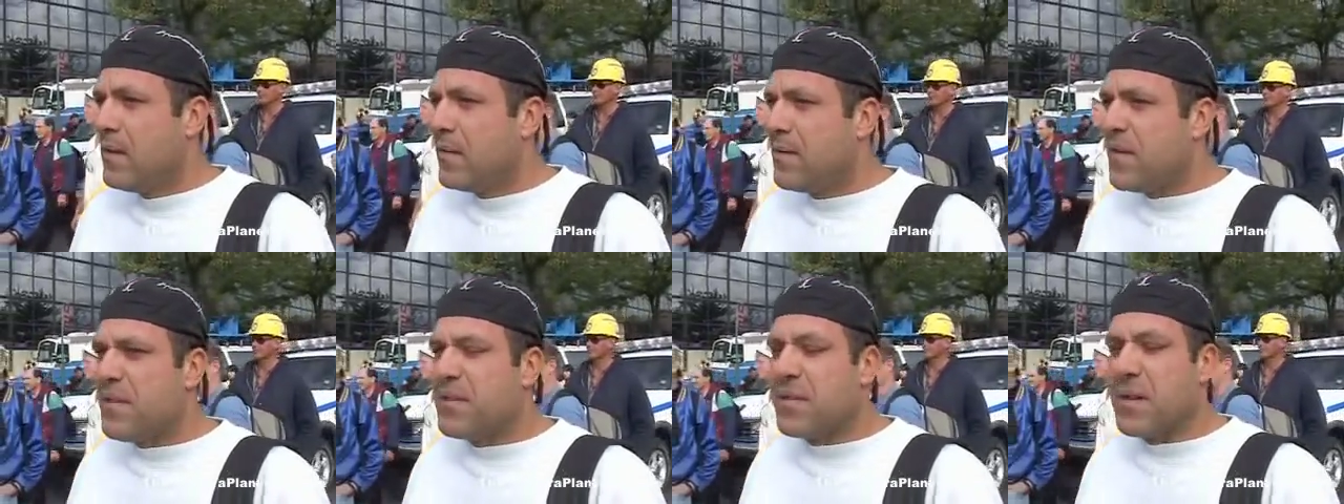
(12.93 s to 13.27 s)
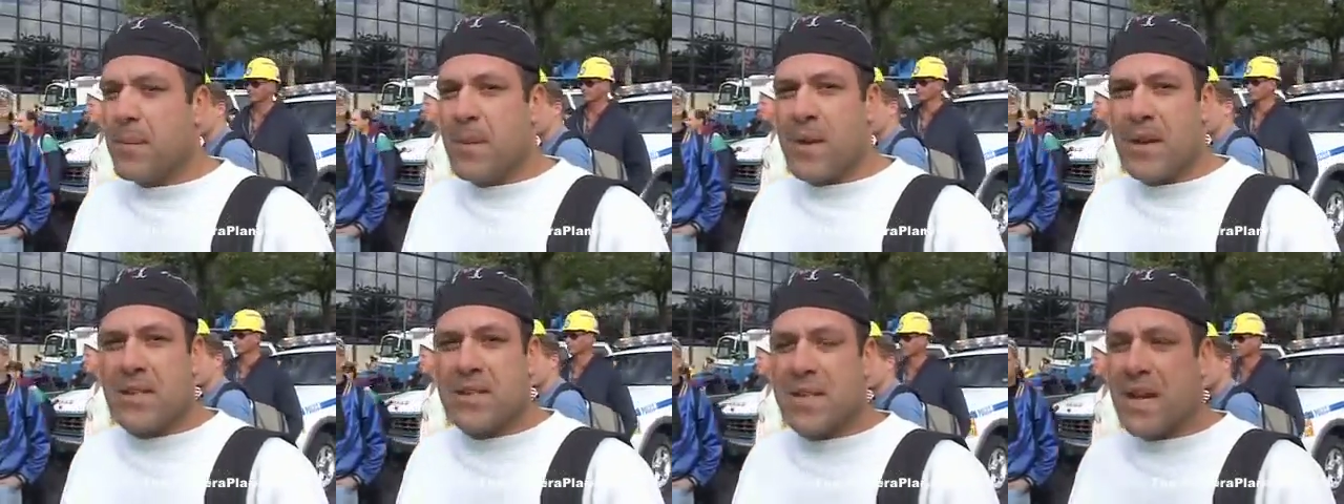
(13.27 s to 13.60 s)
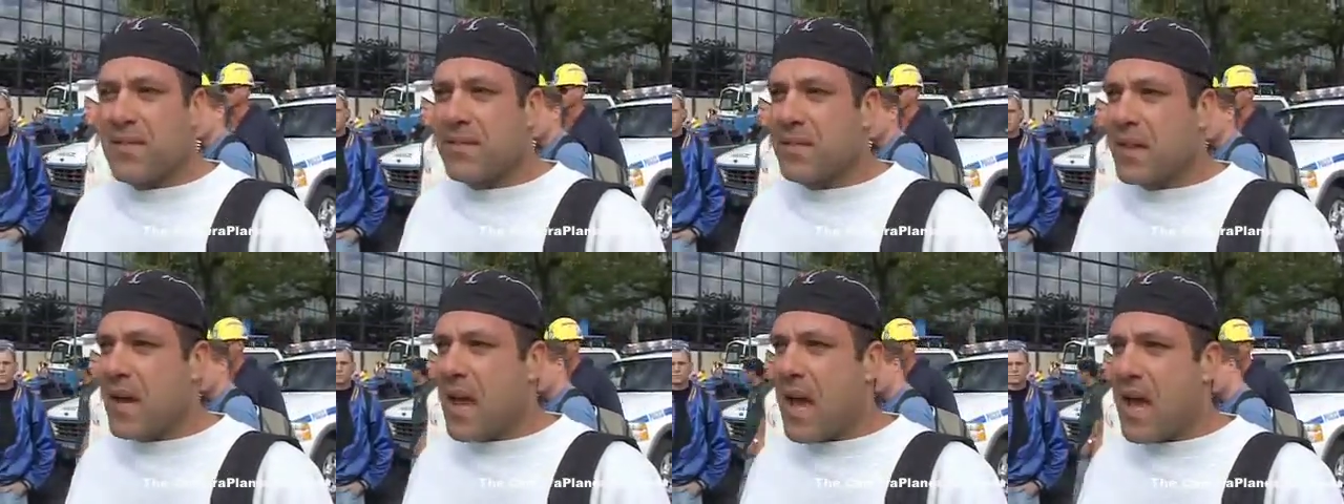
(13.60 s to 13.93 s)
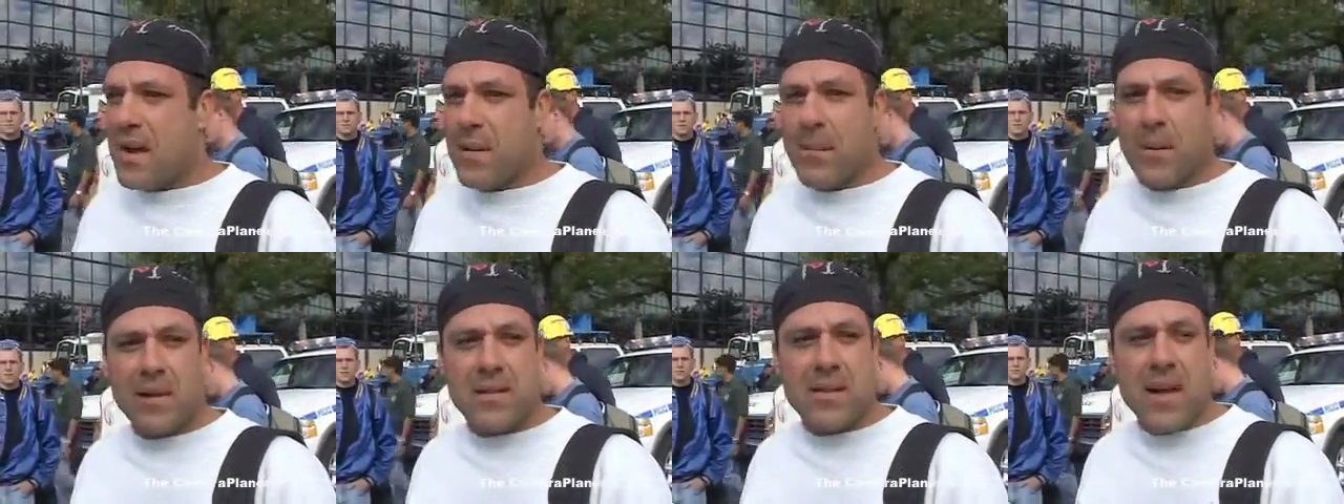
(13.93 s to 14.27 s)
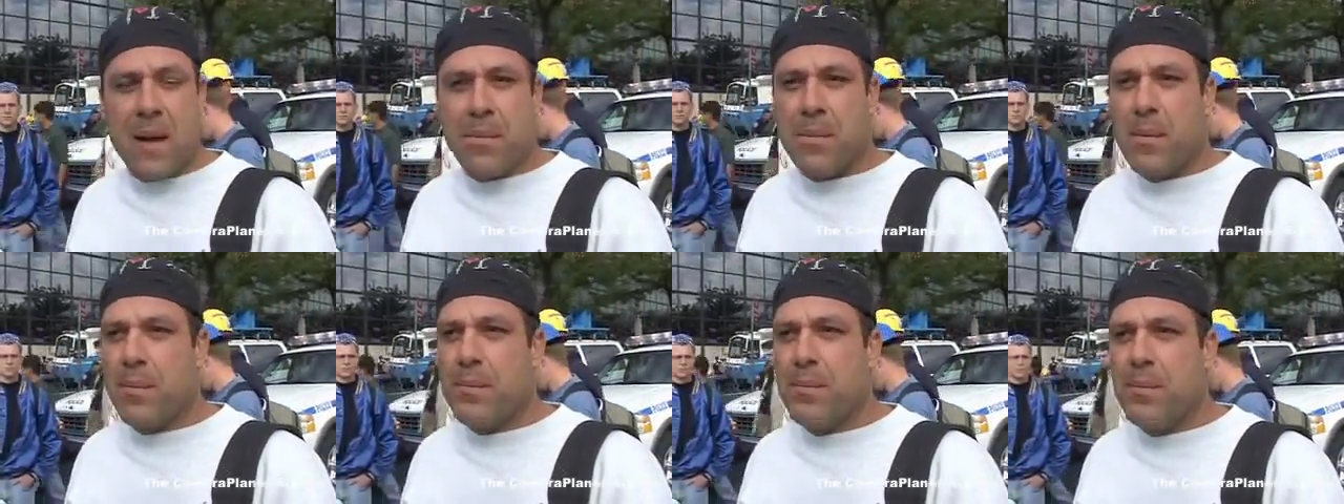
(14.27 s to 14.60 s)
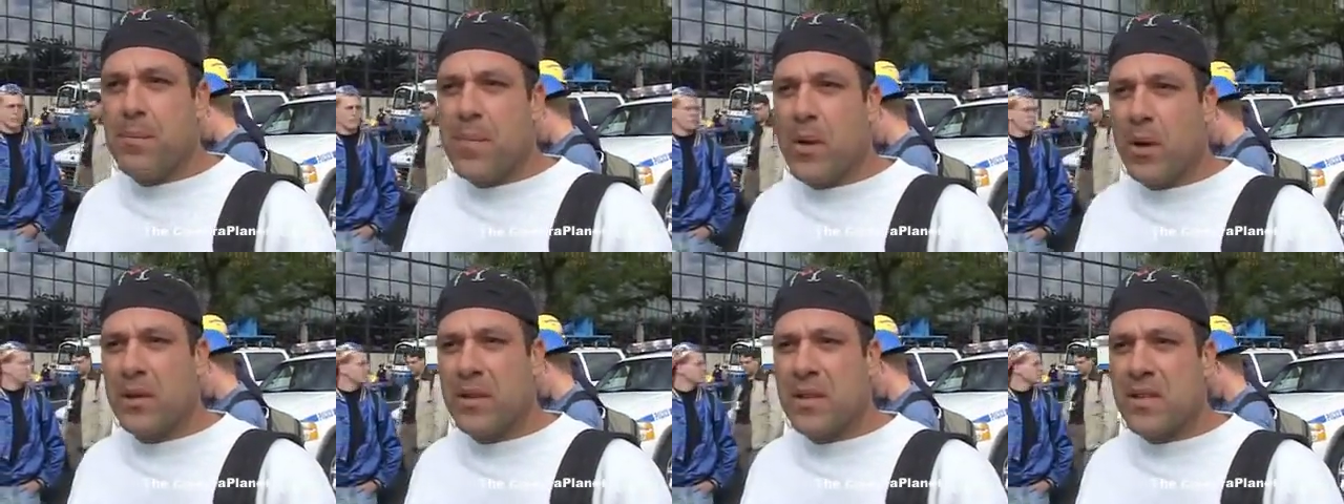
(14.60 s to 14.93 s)
15 minutes after that, I'm on top
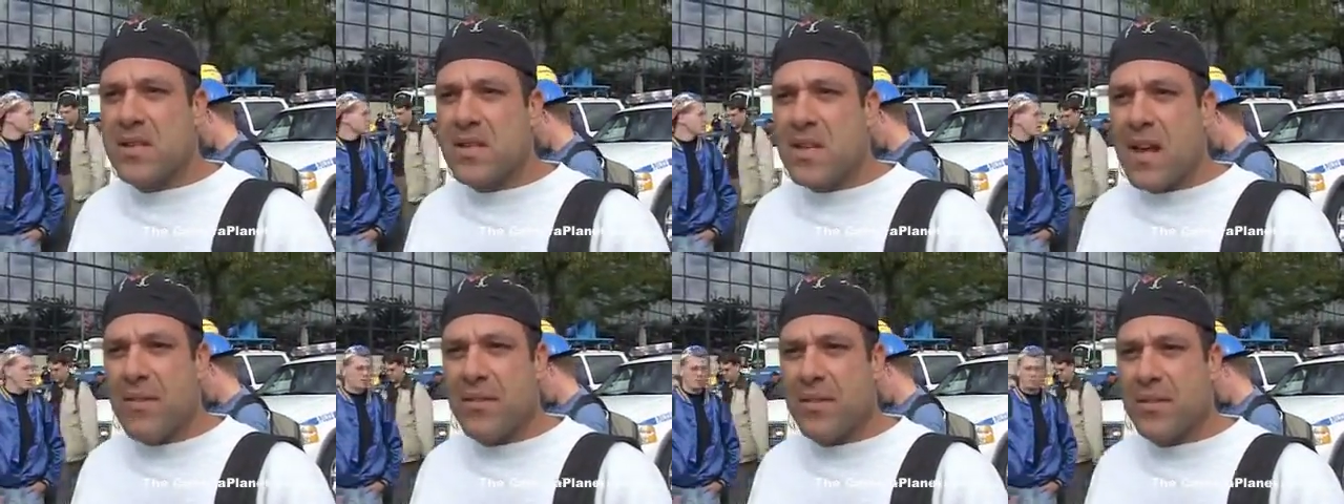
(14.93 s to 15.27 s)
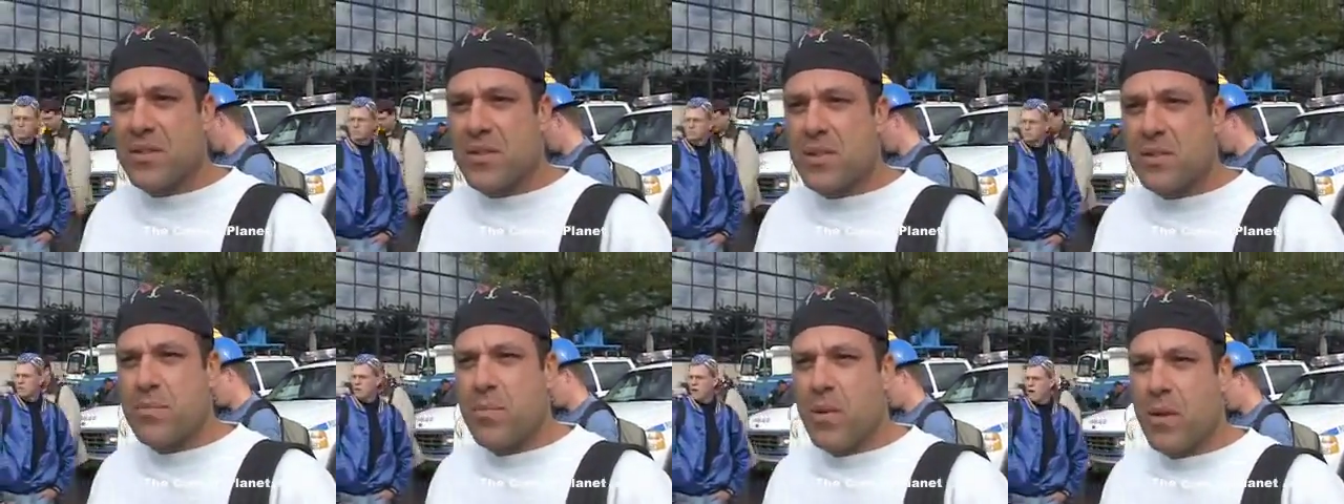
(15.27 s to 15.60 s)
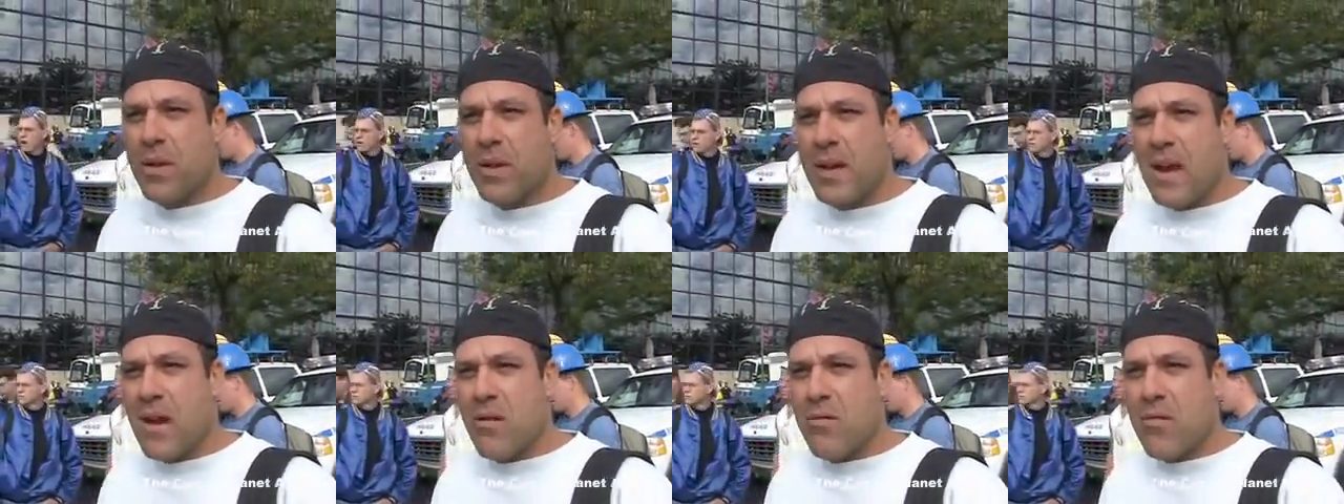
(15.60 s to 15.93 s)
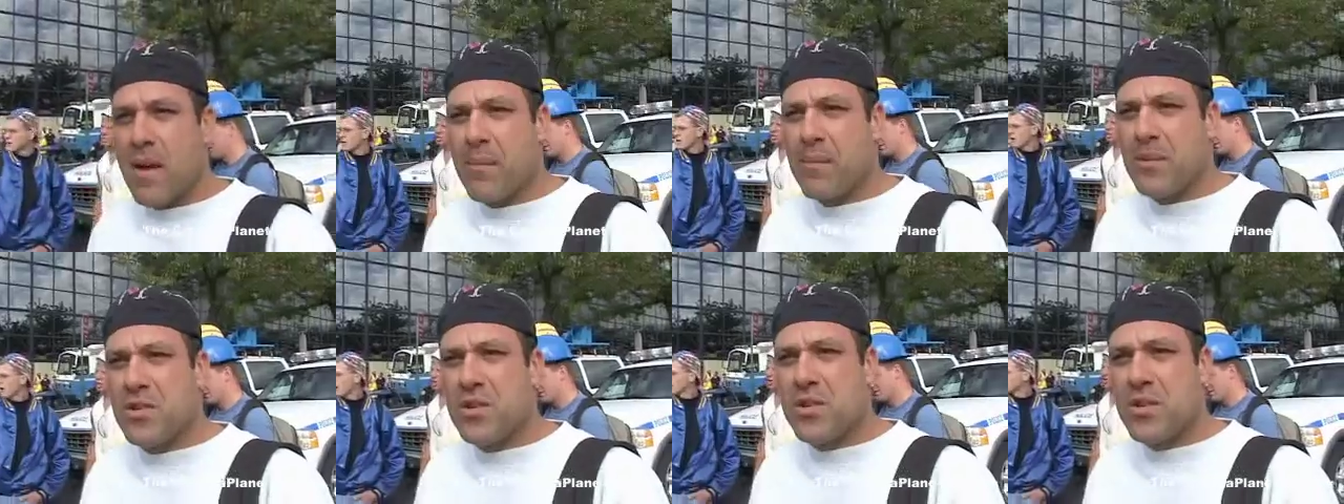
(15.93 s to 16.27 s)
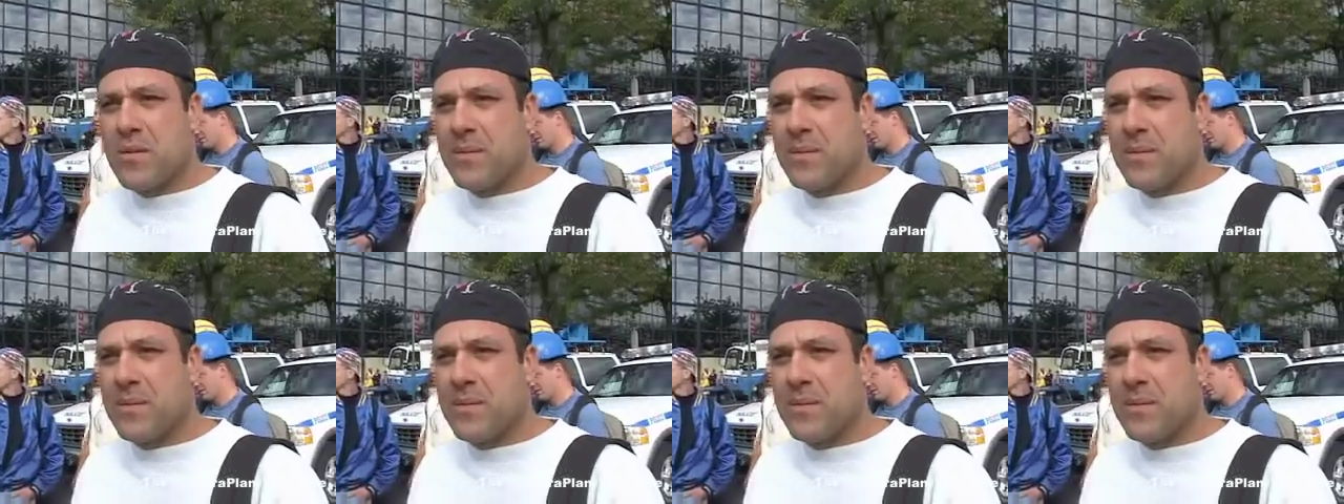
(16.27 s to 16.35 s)
of building seven, just pulling out rubbish.